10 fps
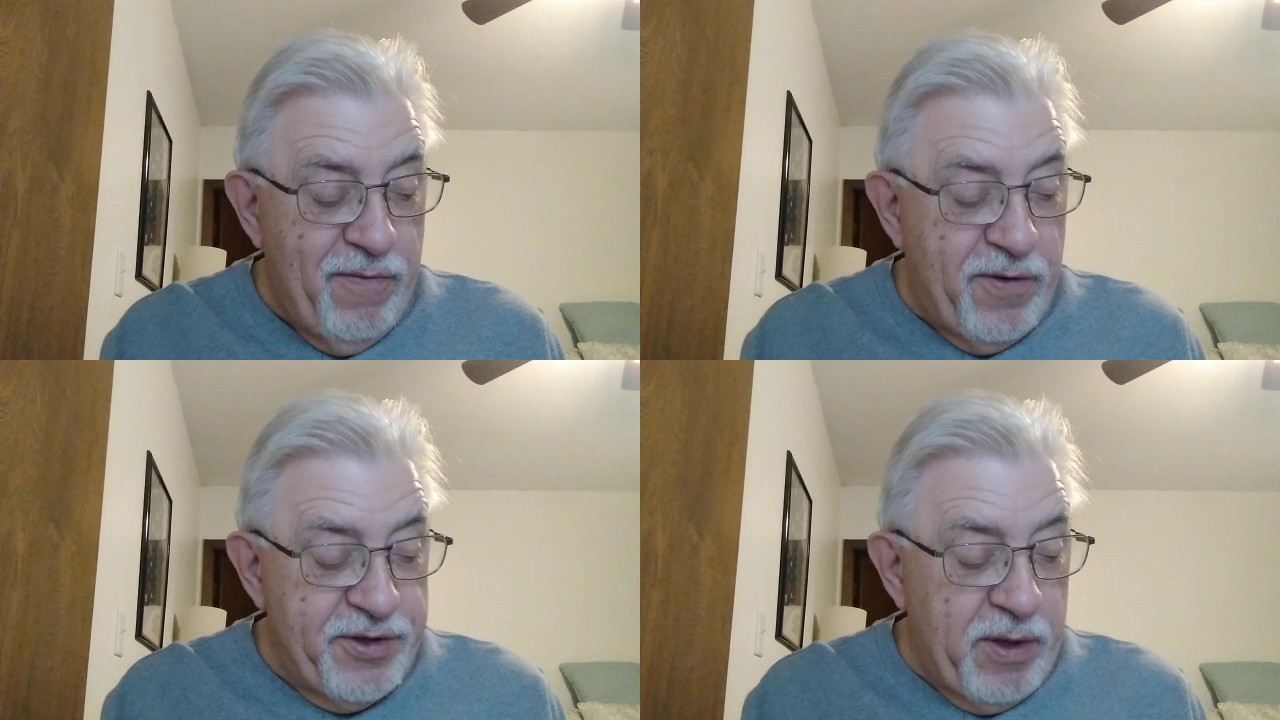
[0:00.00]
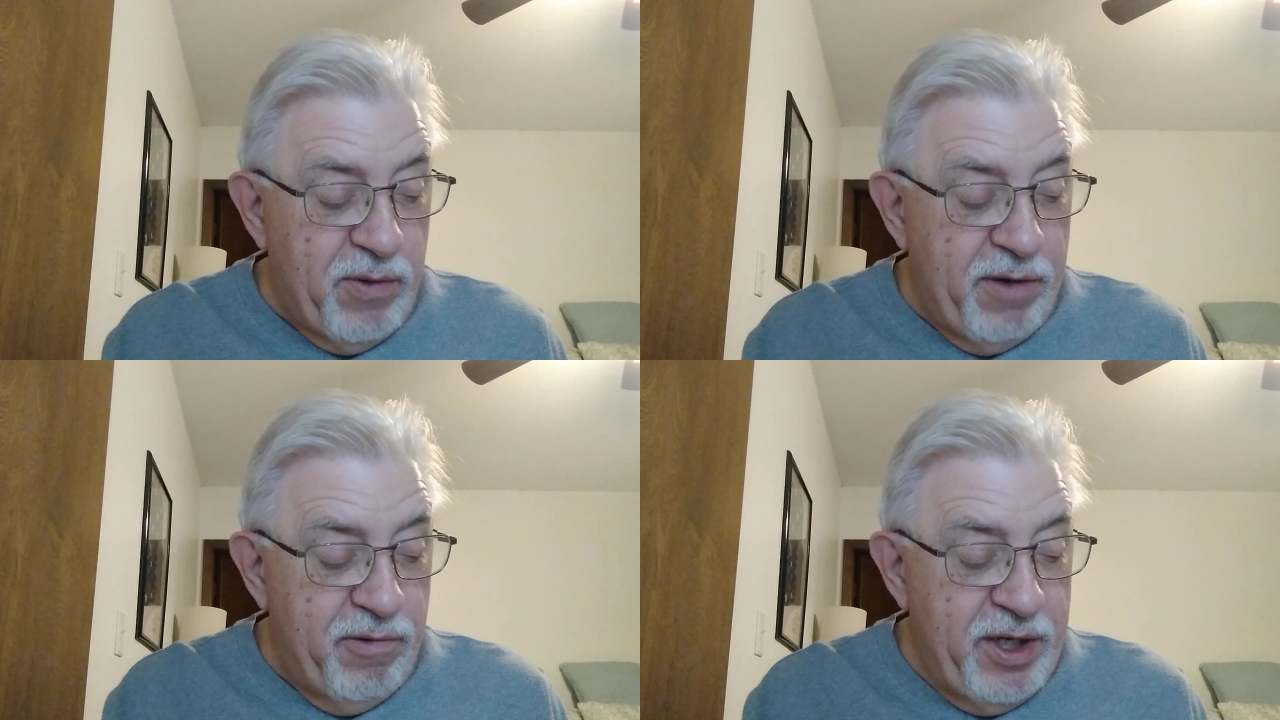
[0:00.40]
First, I
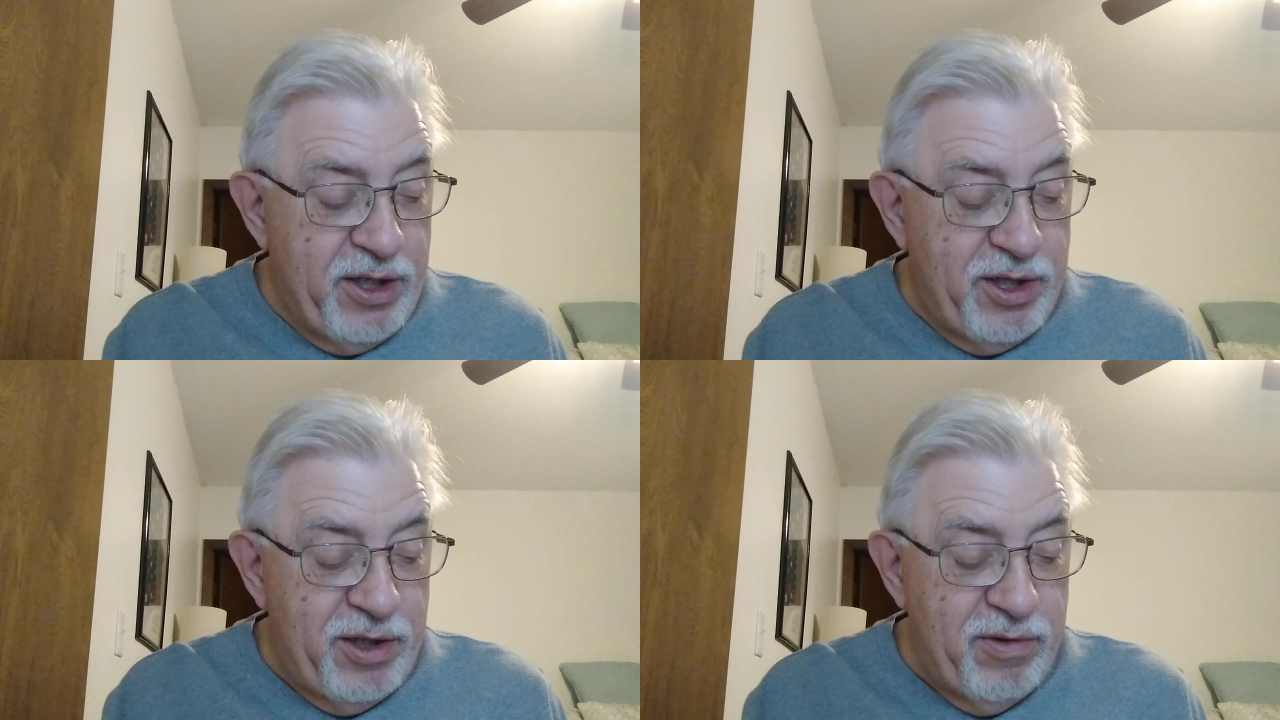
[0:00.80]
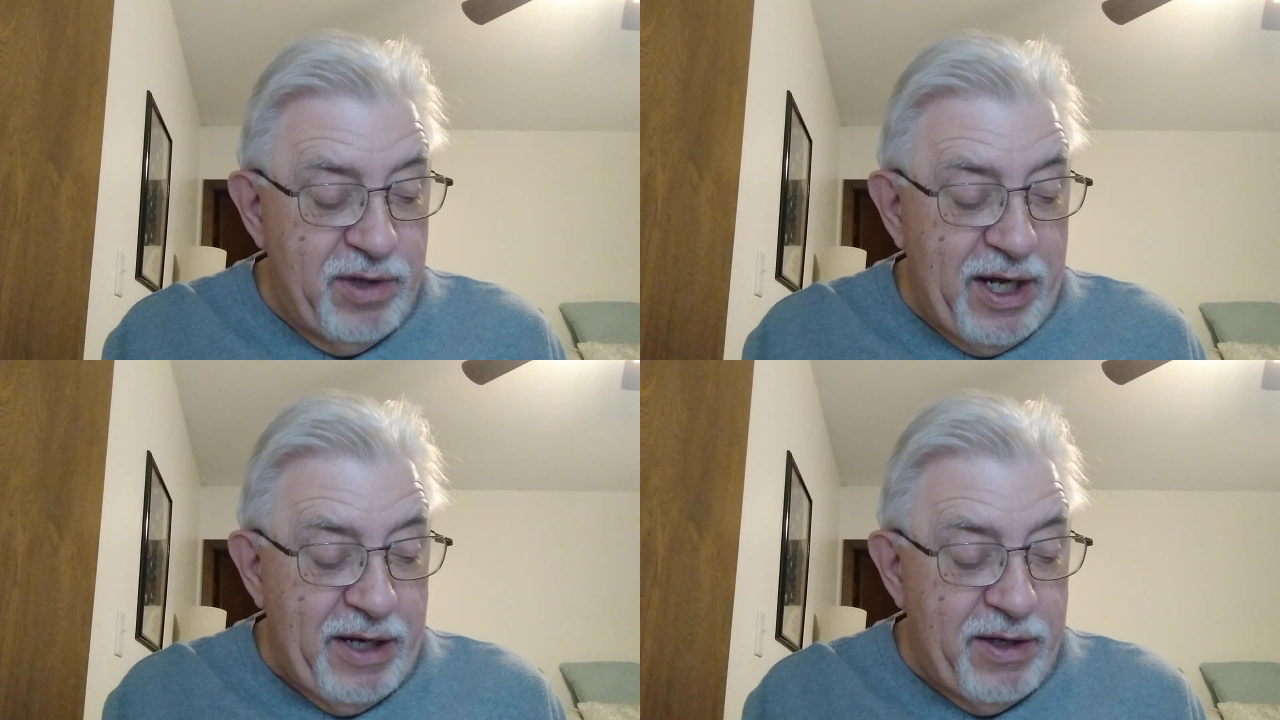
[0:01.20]
want to read to you
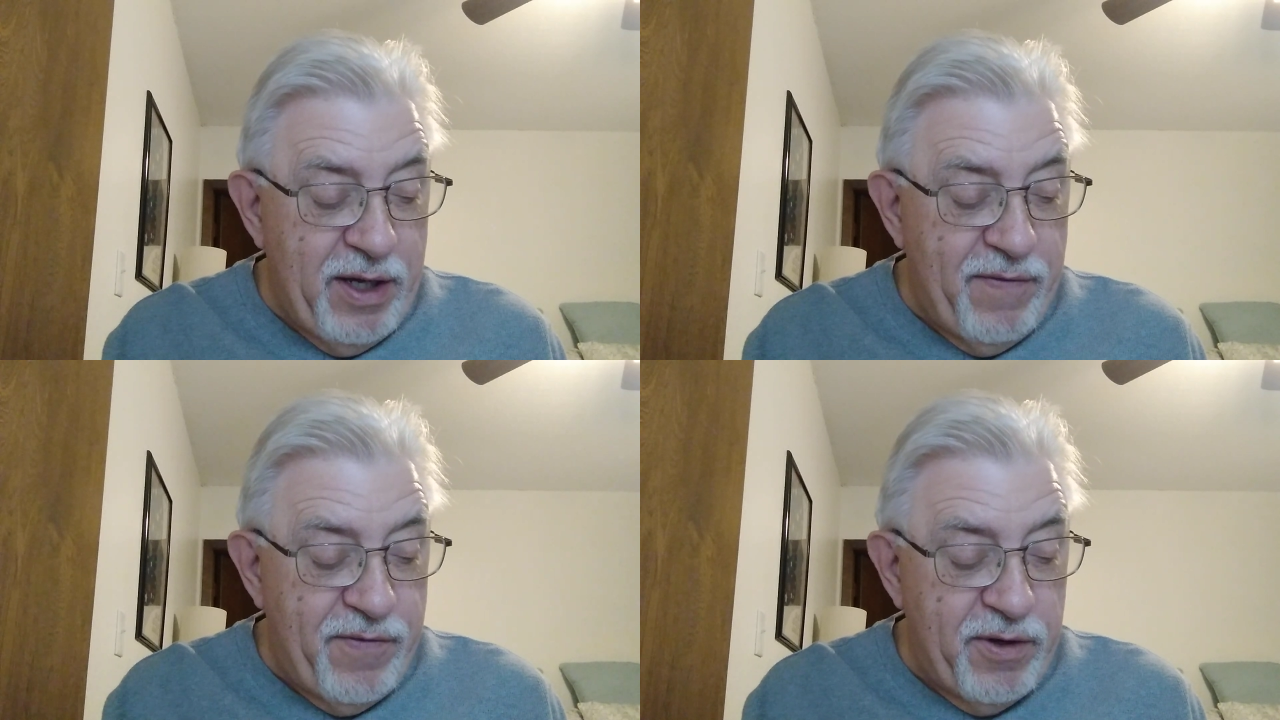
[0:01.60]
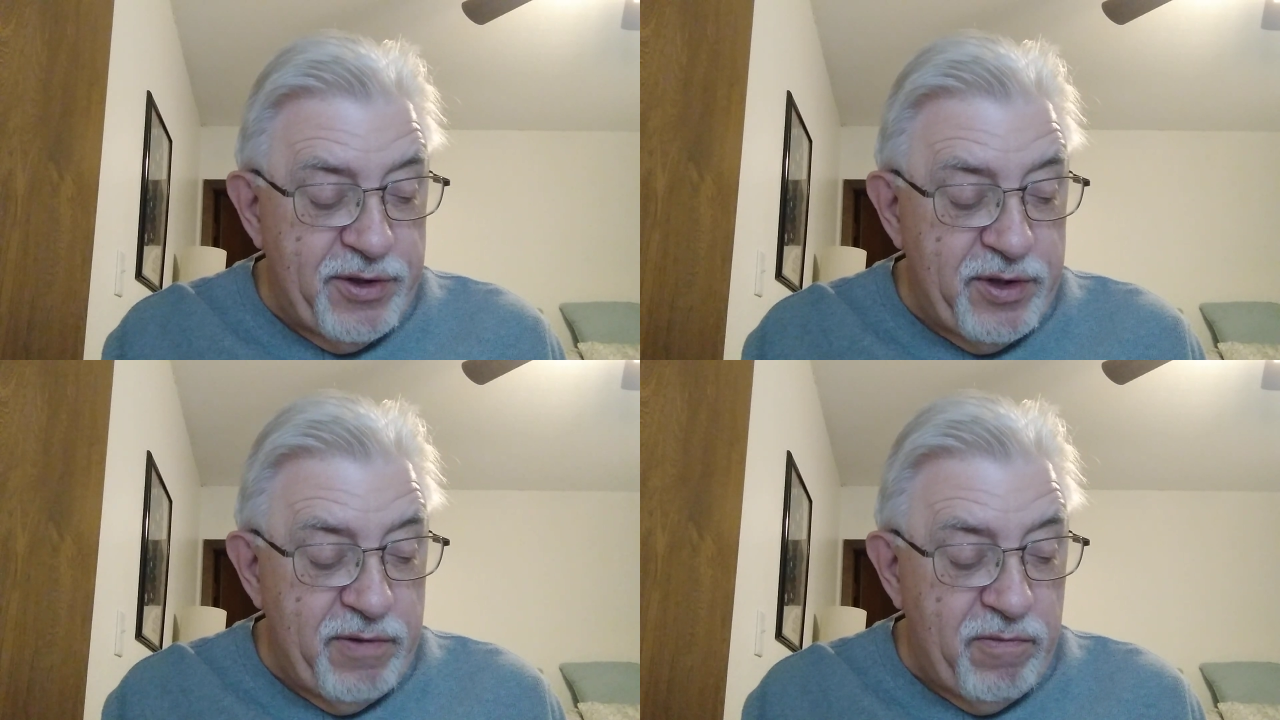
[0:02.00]
that
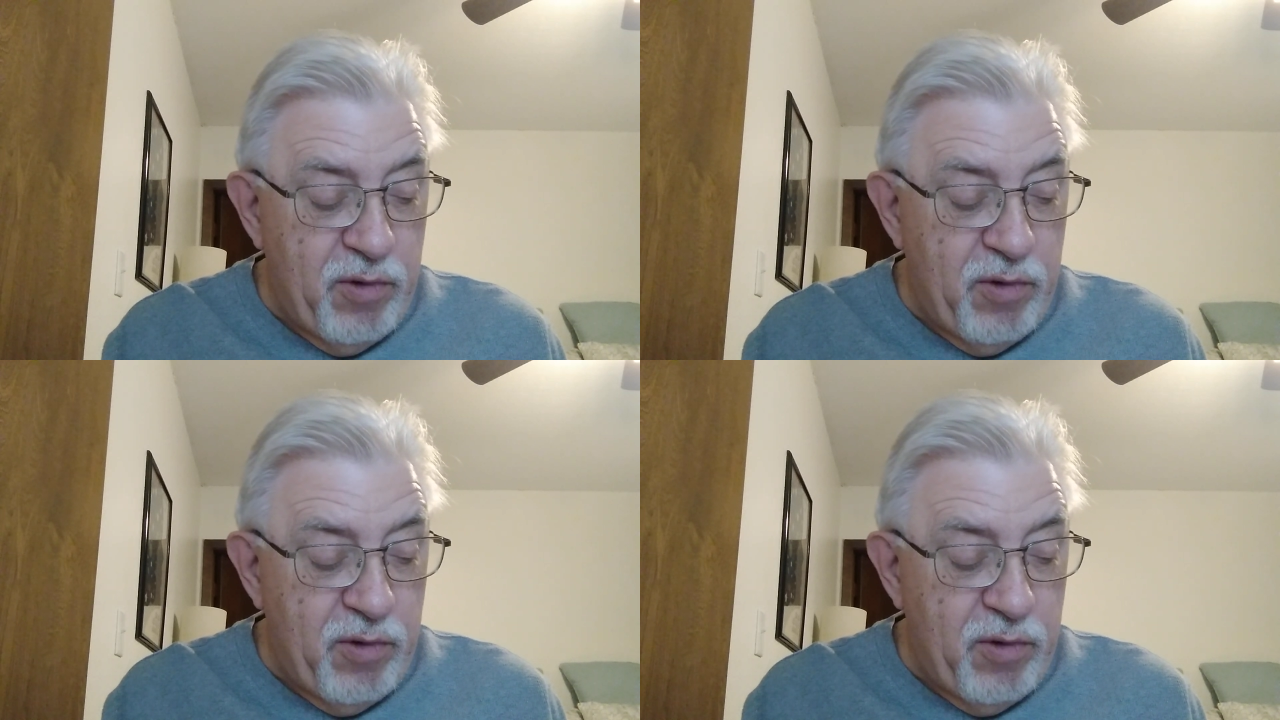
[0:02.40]
verse in